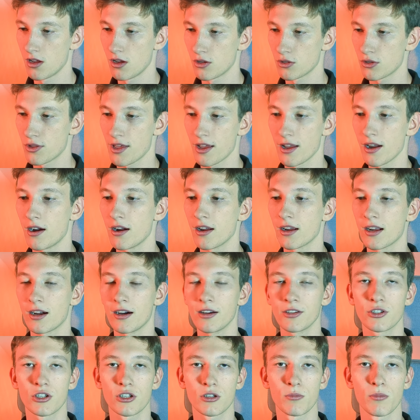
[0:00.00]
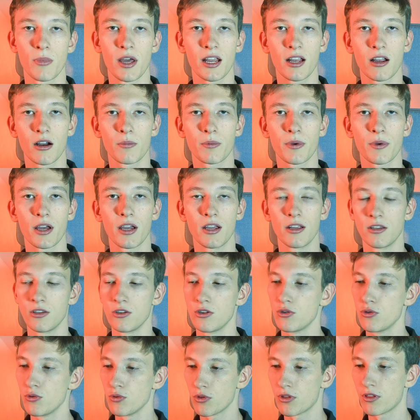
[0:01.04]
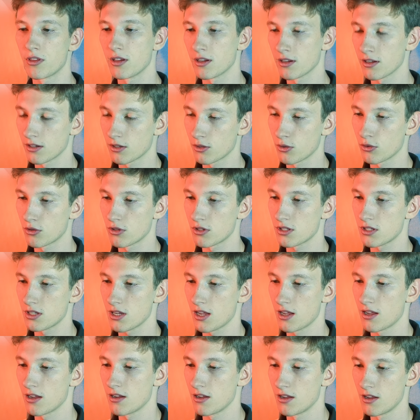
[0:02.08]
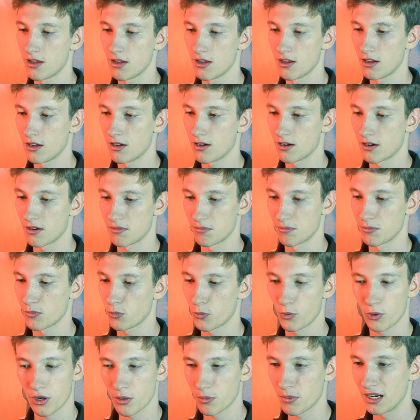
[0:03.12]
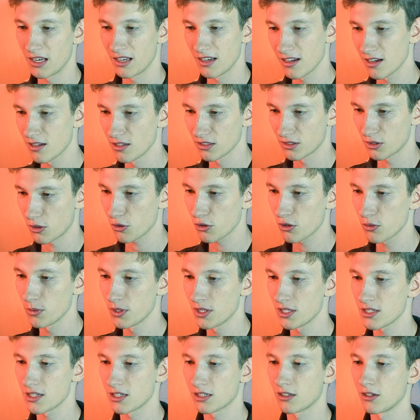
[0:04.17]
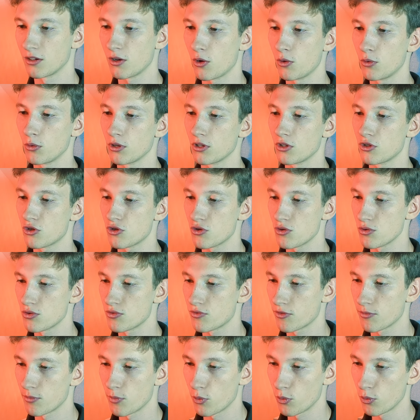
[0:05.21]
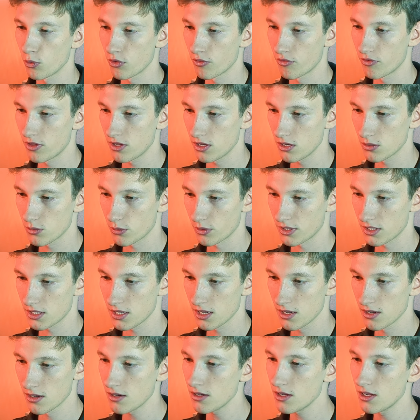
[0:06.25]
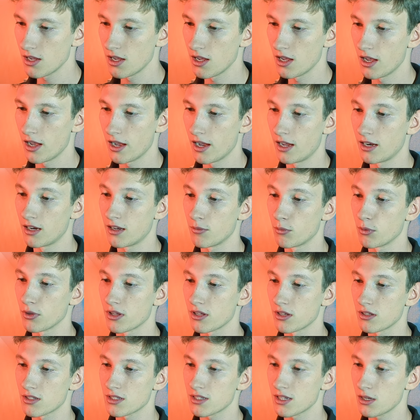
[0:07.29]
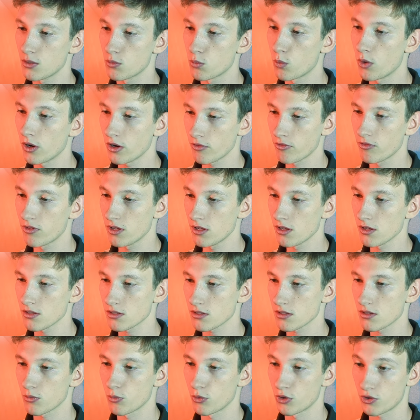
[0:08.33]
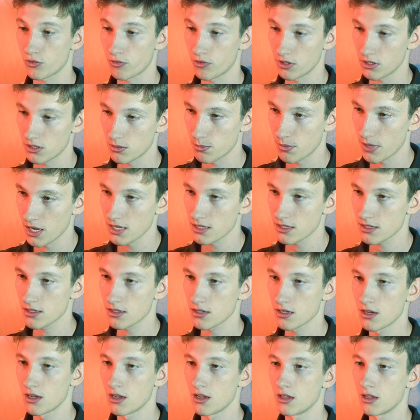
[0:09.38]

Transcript: So the AI can't just make up a new thing. It couldn't say, what are my legal documents? It can only choose from all of these ones here. And it will then send one of these, which fits best,